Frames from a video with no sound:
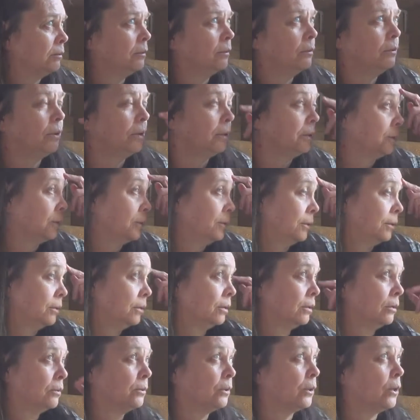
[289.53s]
under
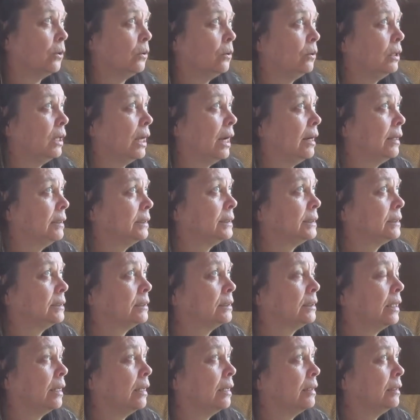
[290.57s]
the grow lights
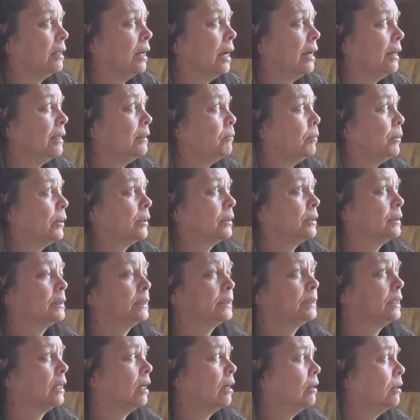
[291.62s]
at night,
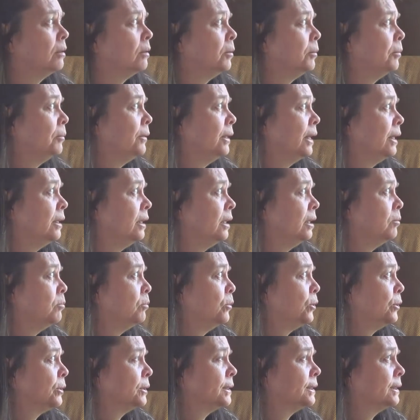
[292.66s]
because um, they need
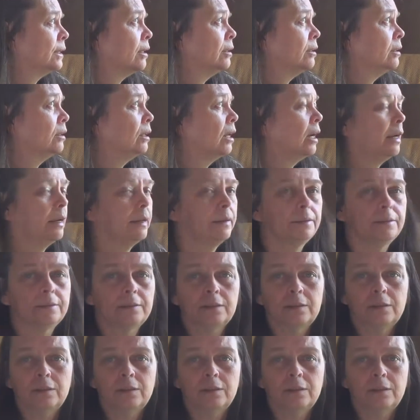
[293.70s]
more sunlight.